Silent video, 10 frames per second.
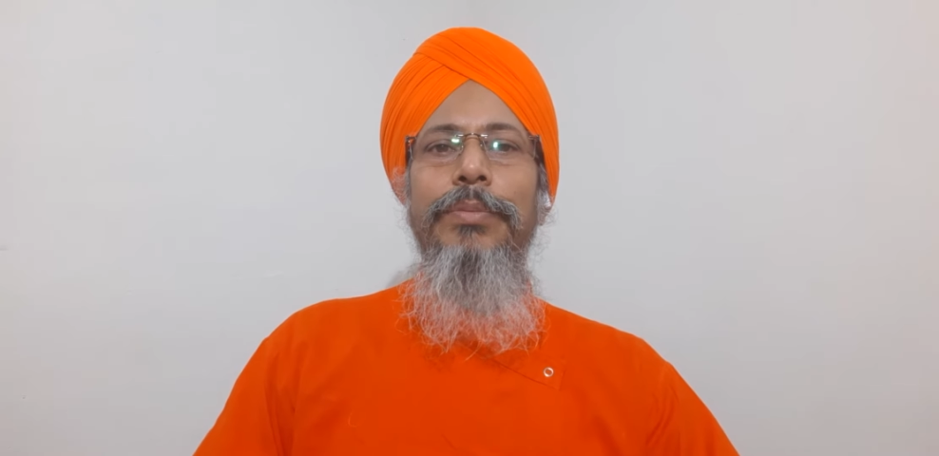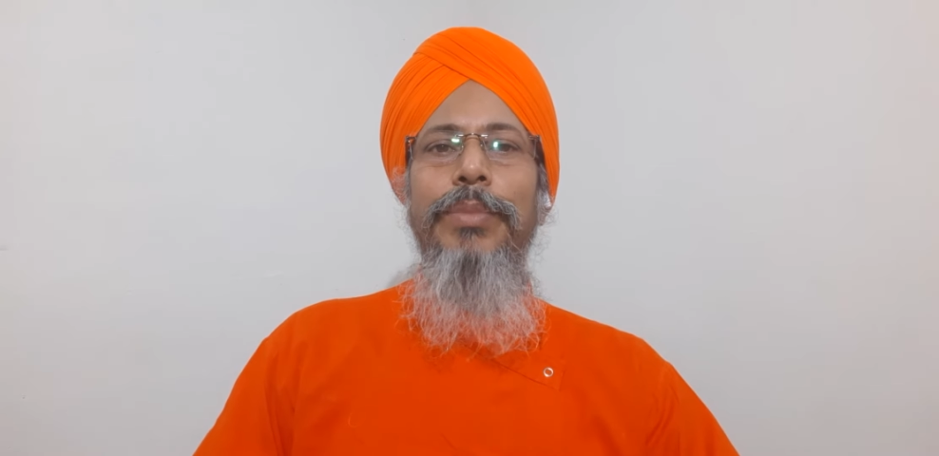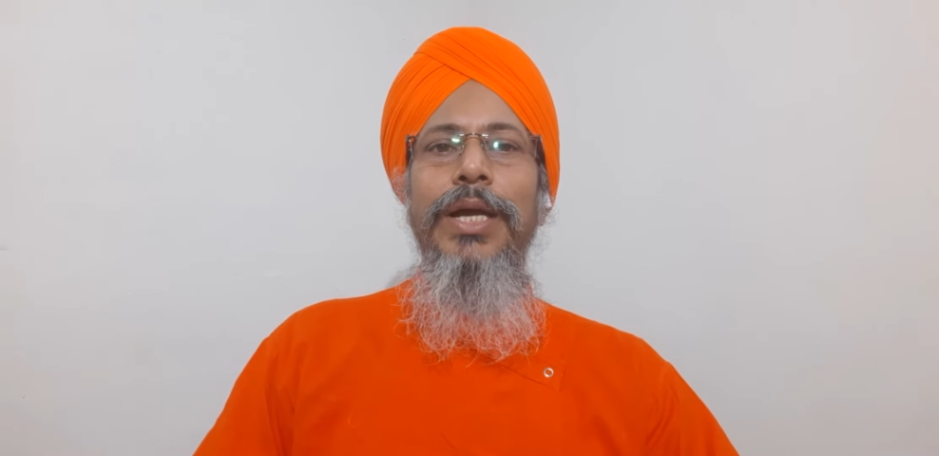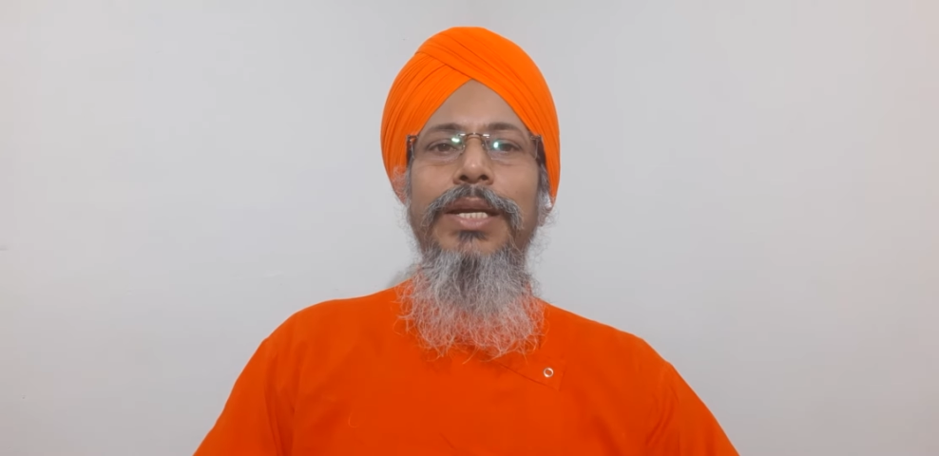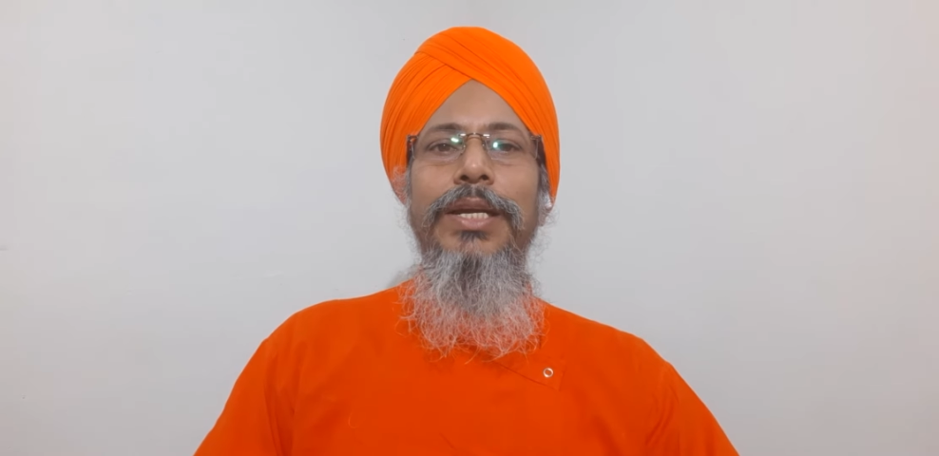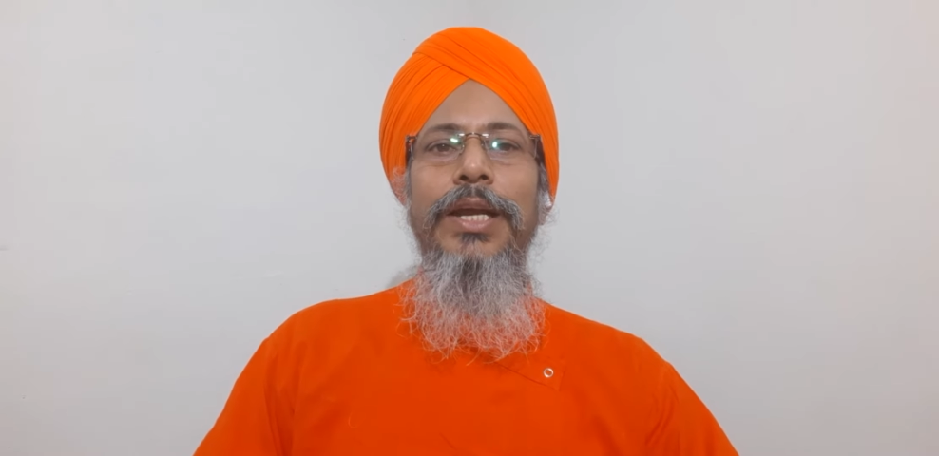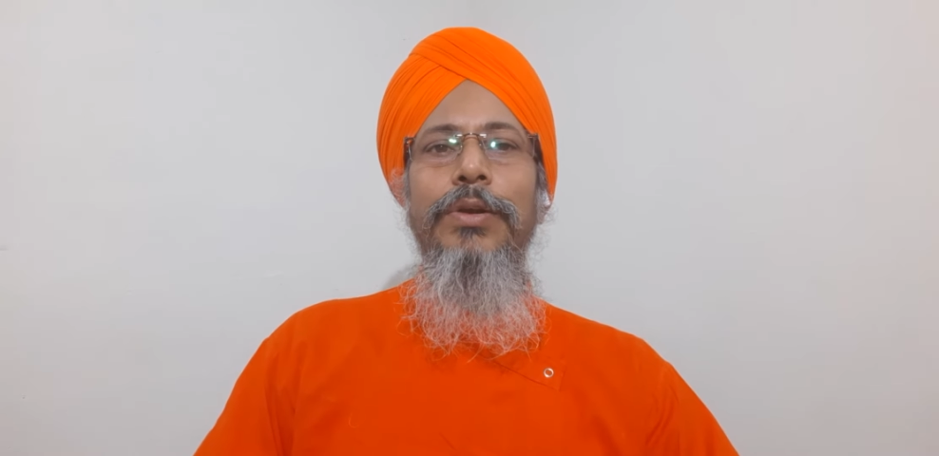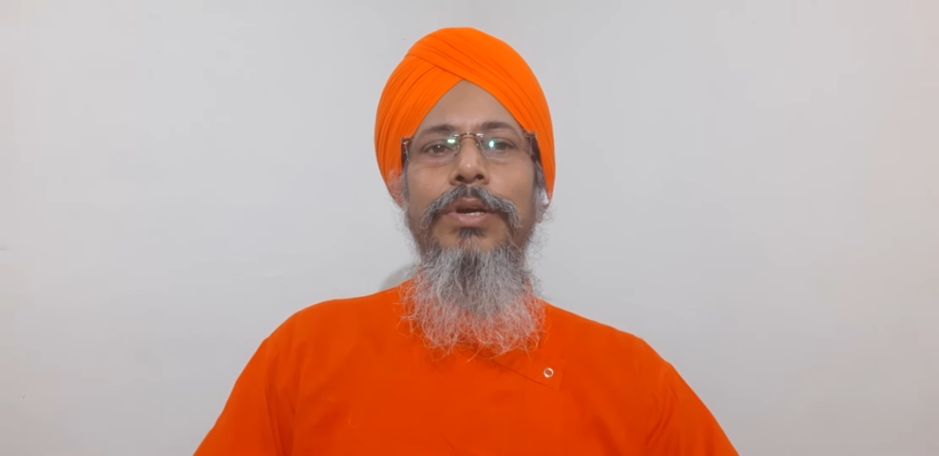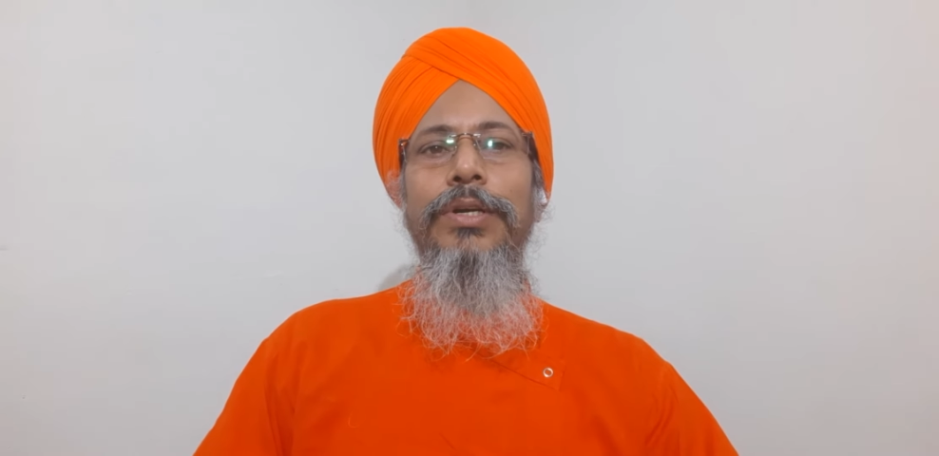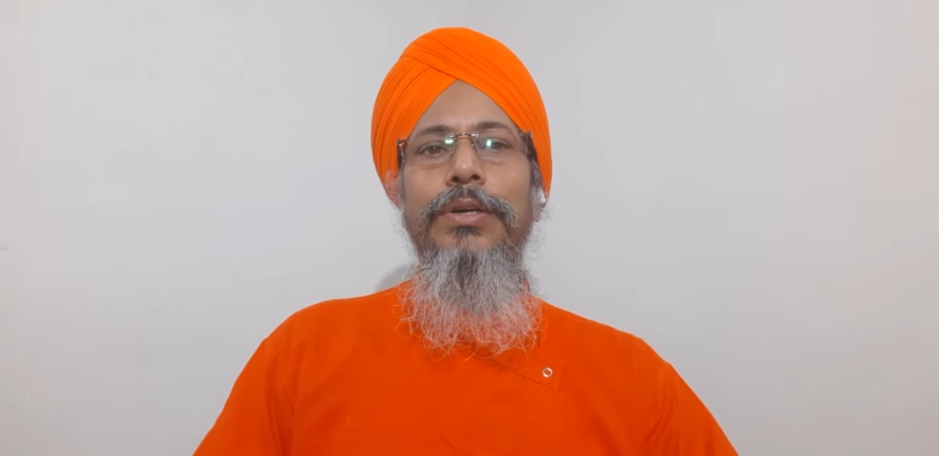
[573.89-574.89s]
mind
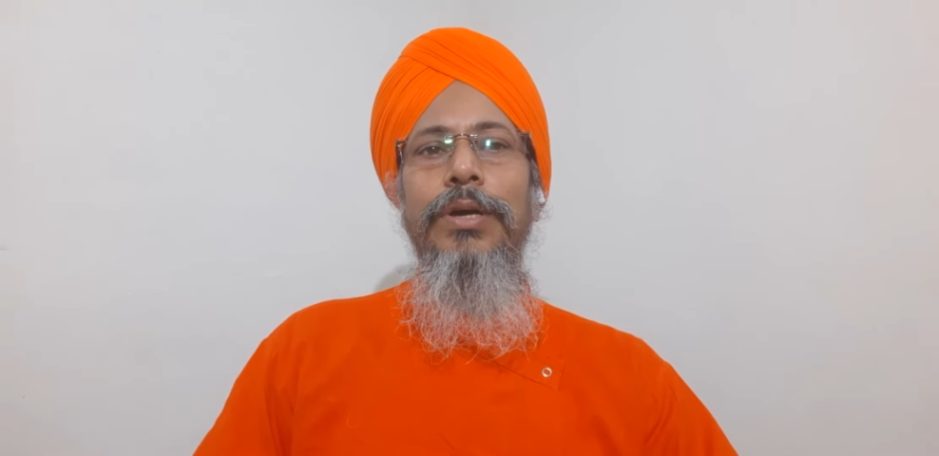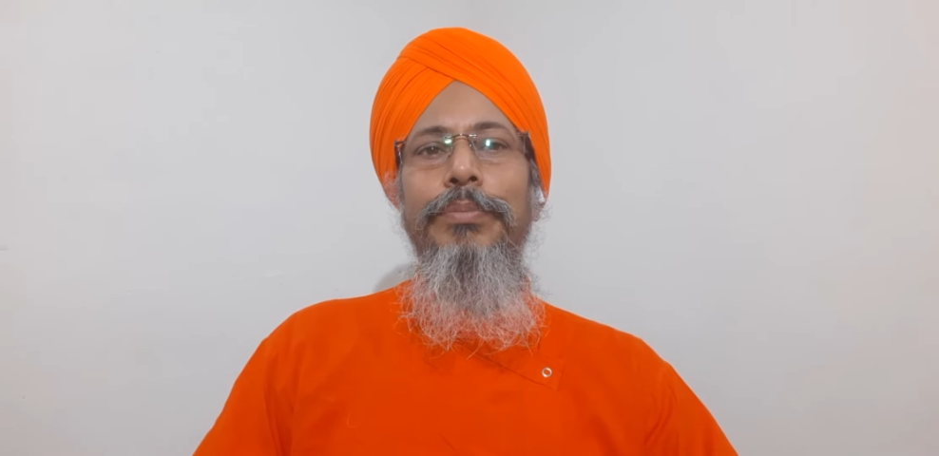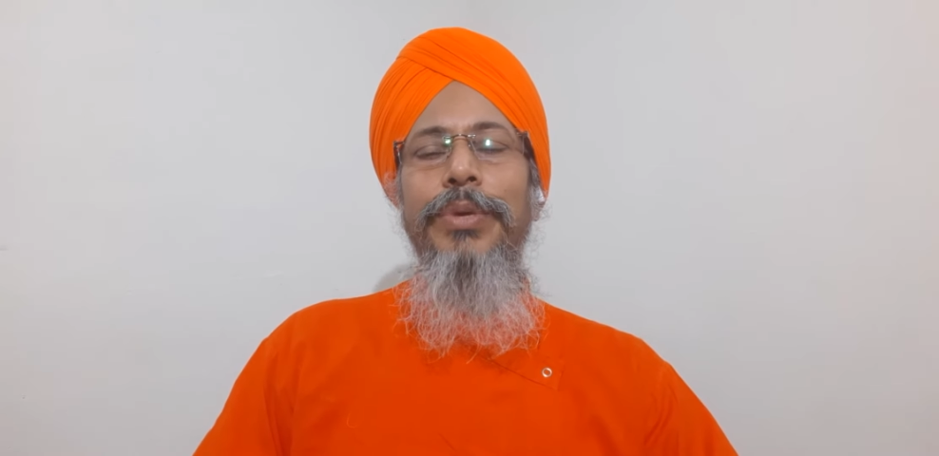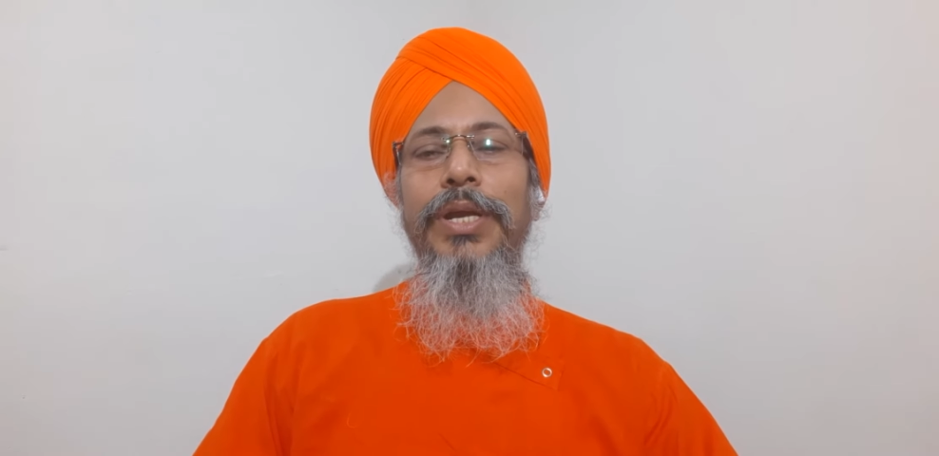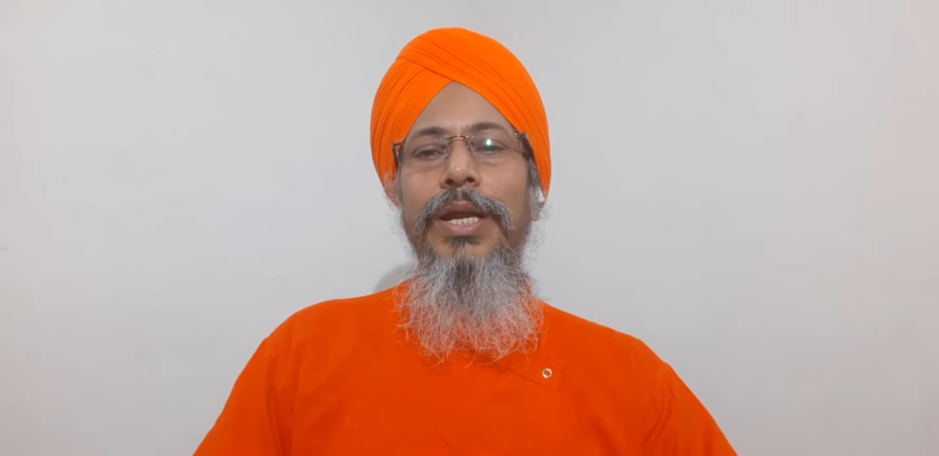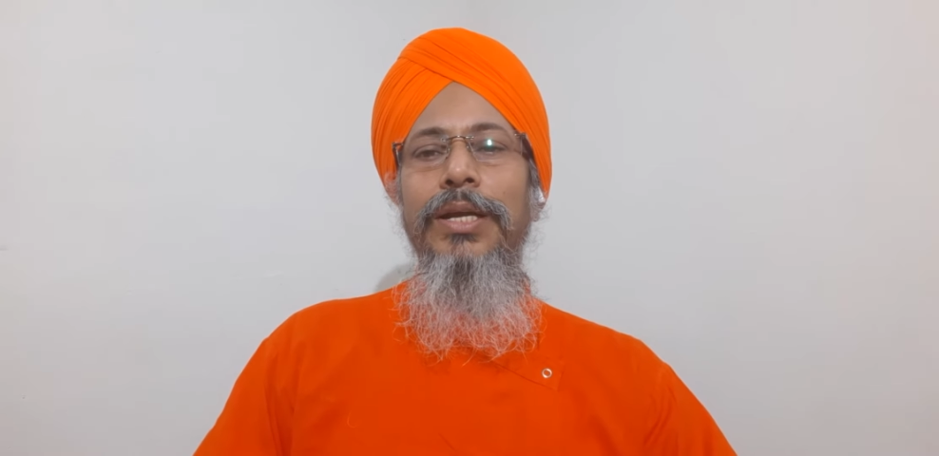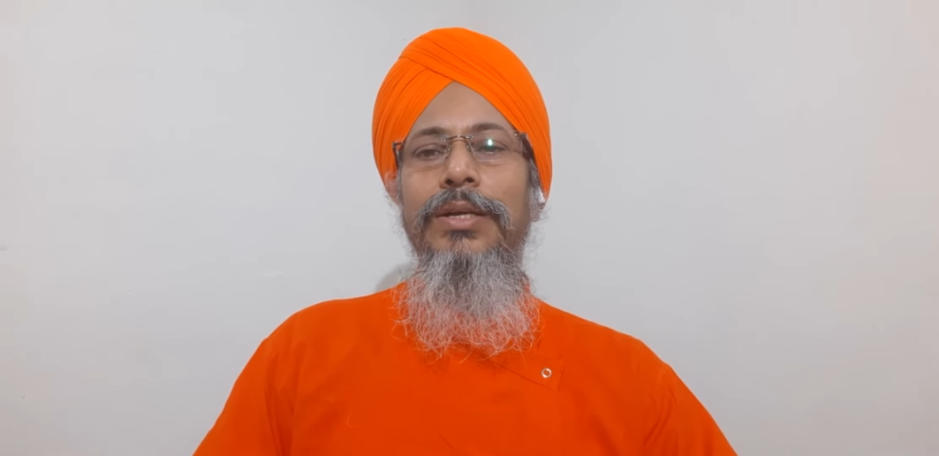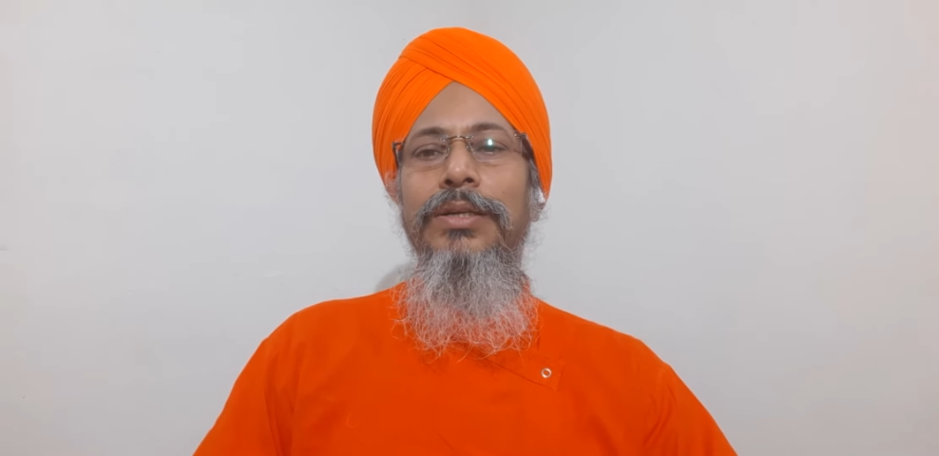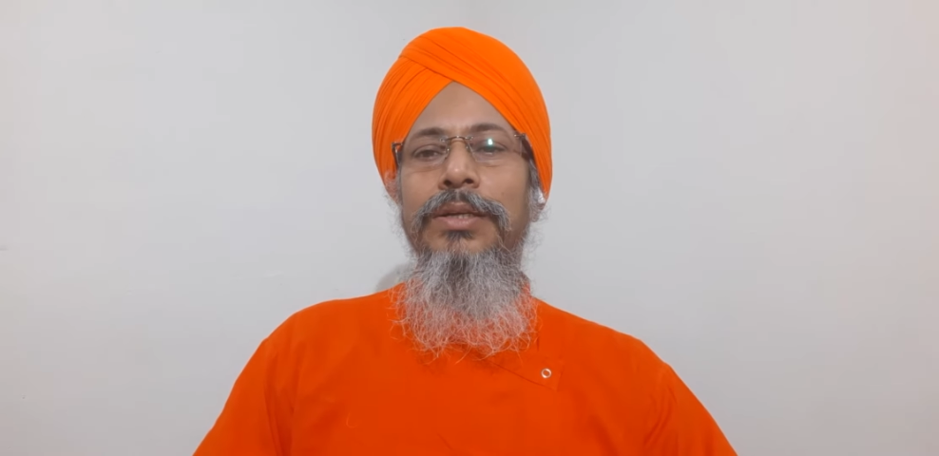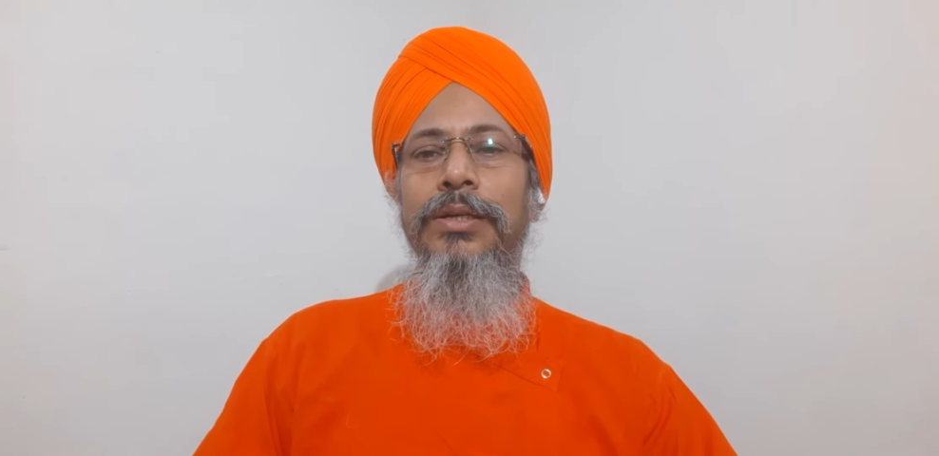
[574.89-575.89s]
cannot comprehend.